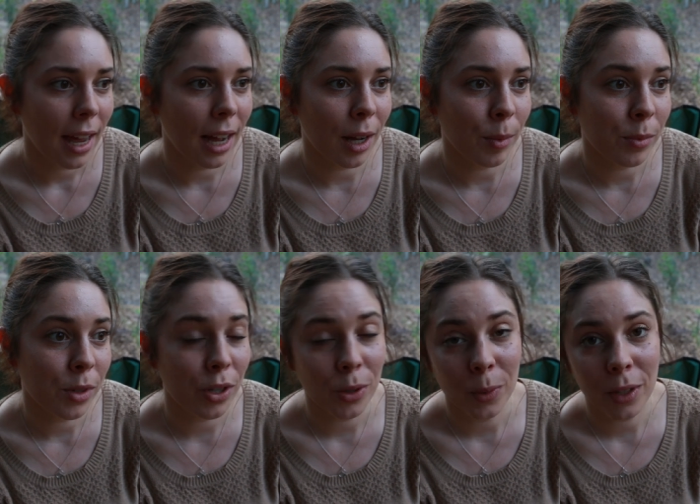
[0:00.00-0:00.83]
um,
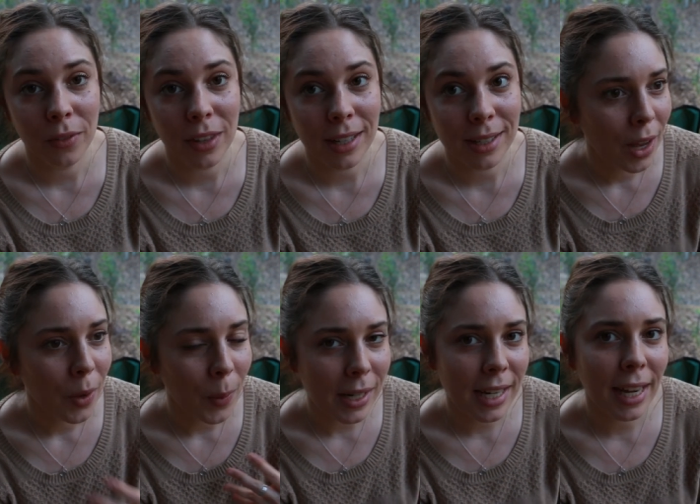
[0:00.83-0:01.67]
to do all of this.
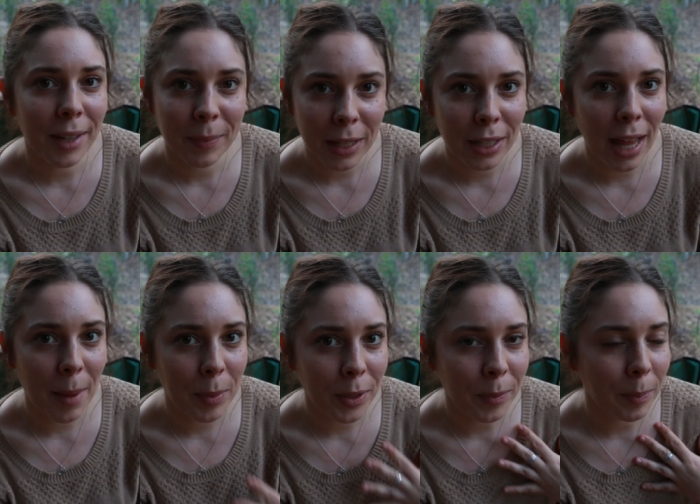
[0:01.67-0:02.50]
One day it'll
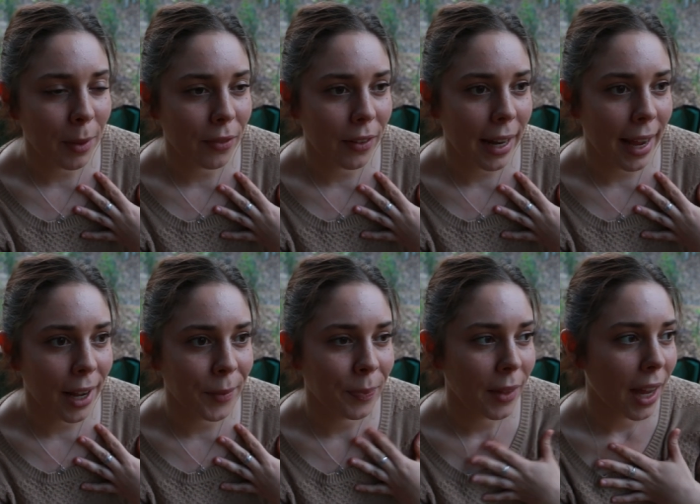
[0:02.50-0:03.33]
happen, but for
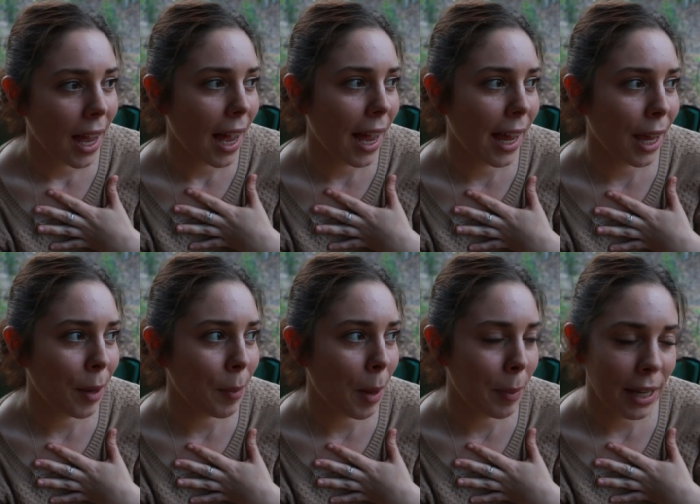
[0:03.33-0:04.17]
now, I
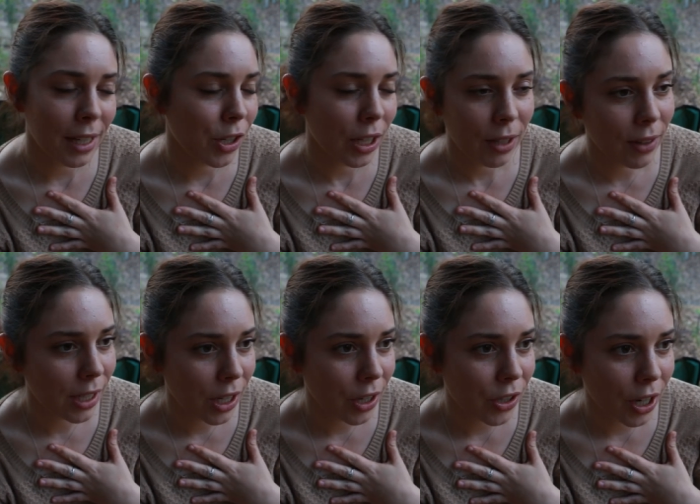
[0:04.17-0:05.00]
am a PhD
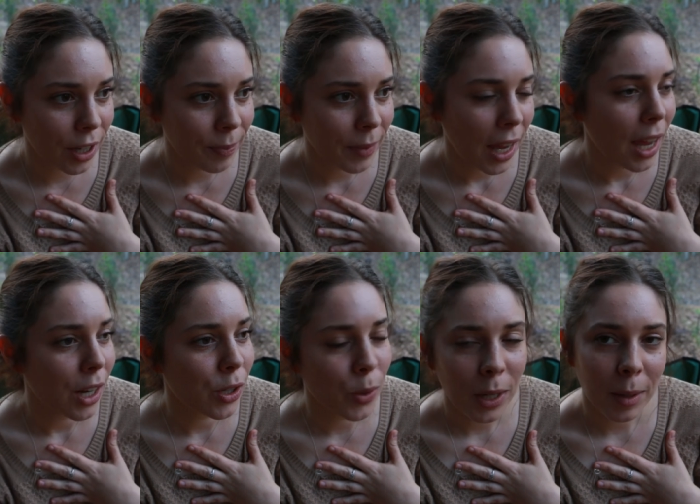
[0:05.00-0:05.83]
researcher
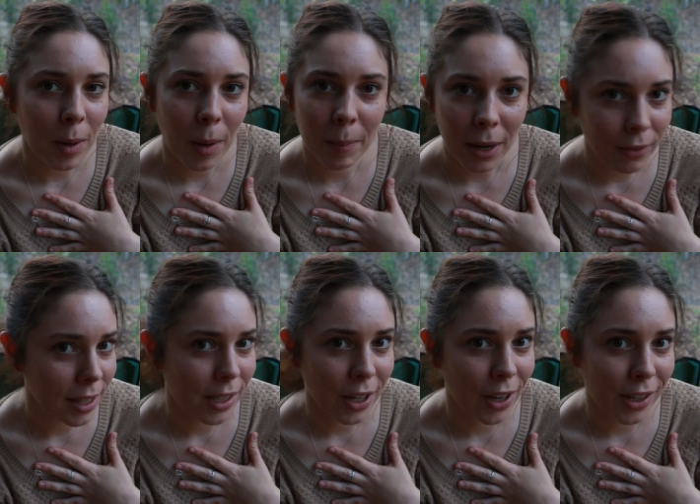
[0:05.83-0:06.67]
doing my
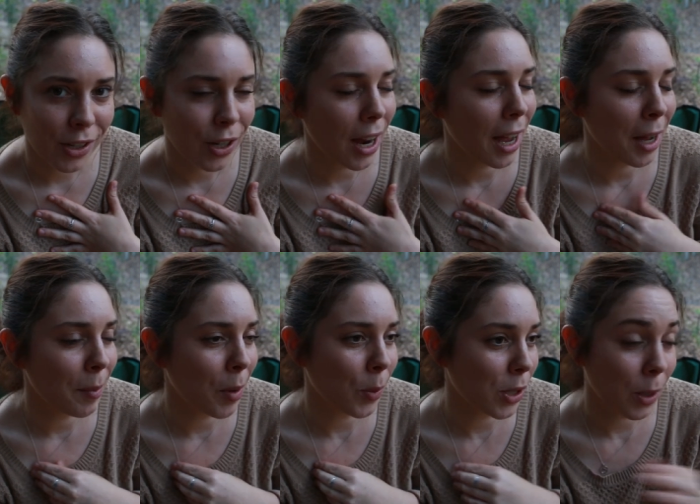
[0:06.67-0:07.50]
research,
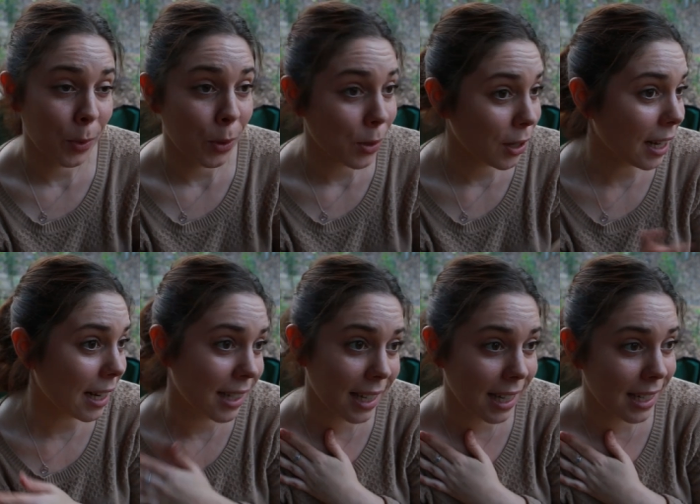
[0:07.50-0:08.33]
um, which I would also
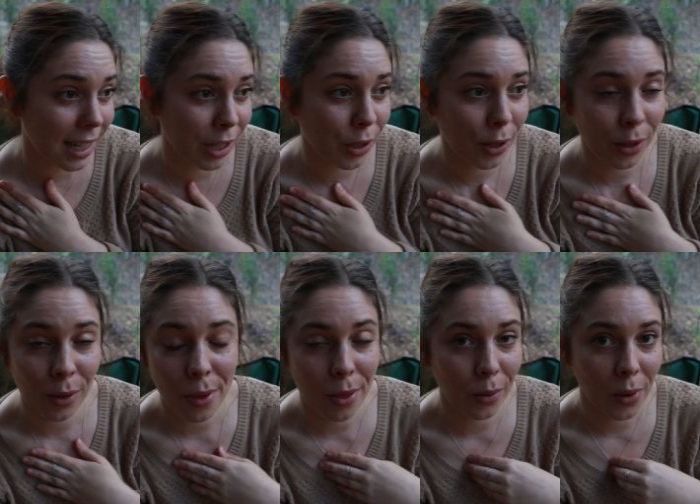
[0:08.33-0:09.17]
like to continue
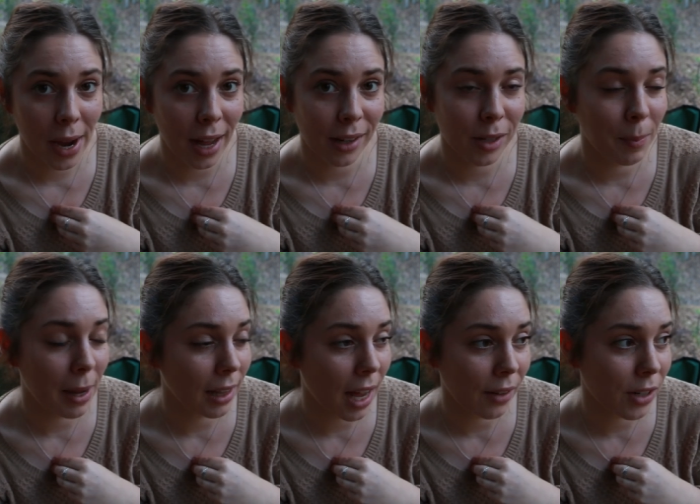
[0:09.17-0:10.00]
throughout
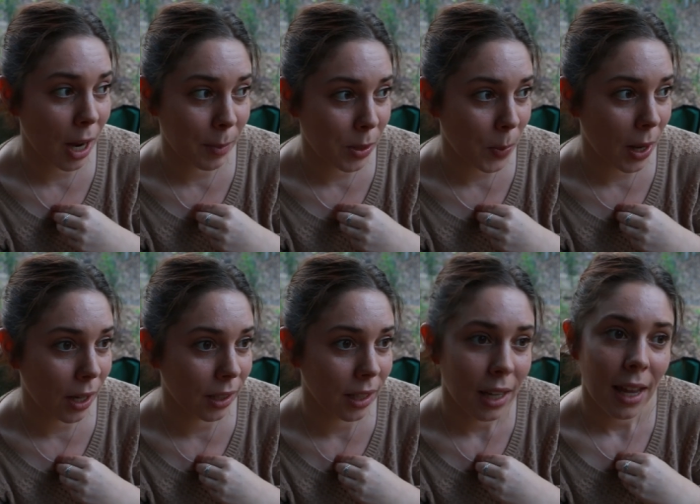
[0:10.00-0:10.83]
my lifetime as
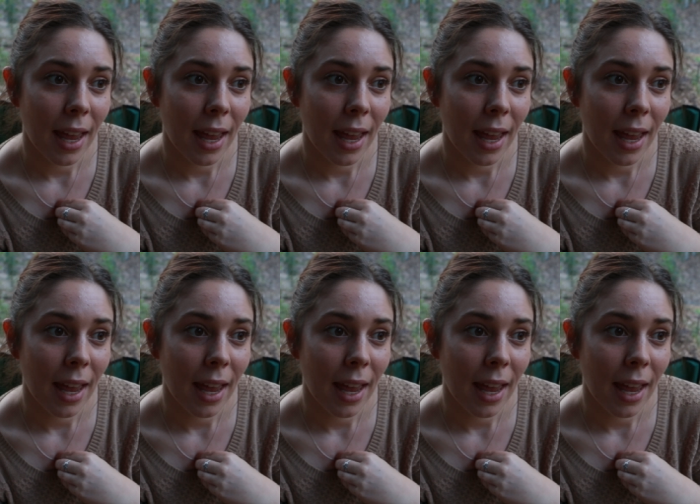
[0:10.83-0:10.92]
well.